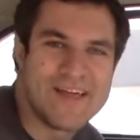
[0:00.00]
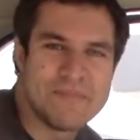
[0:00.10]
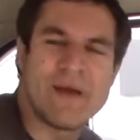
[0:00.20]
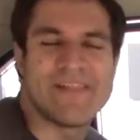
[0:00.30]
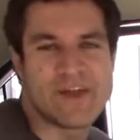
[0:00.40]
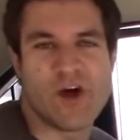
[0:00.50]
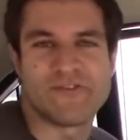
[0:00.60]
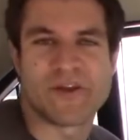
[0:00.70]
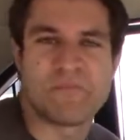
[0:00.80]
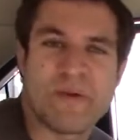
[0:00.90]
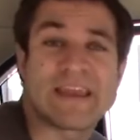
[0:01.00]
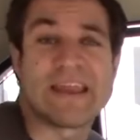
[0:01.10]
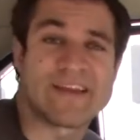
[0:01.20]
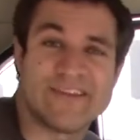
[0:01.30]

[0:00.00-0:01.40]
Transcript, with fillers: Bentley calls it a picnic